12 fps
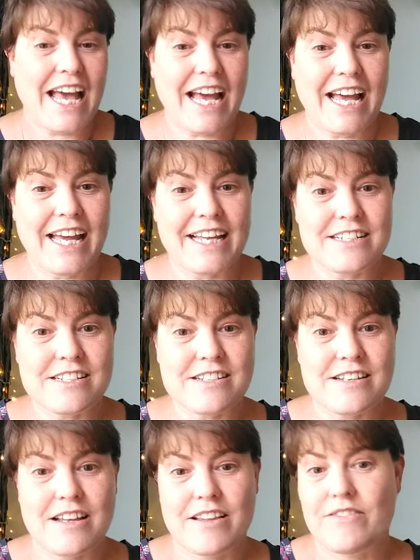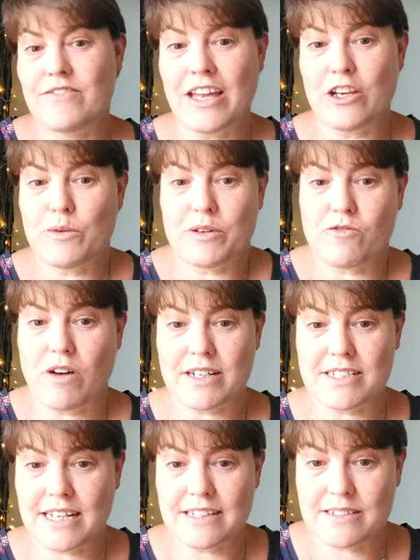And then you would
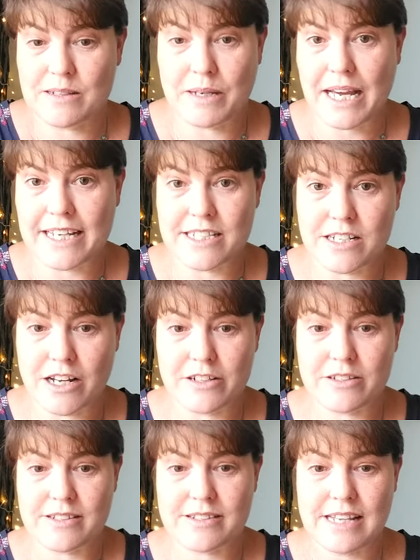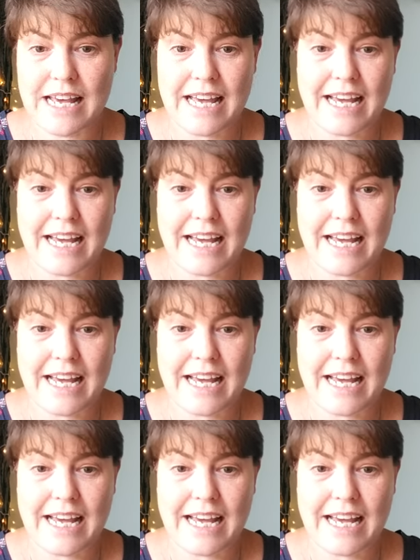write down some case notes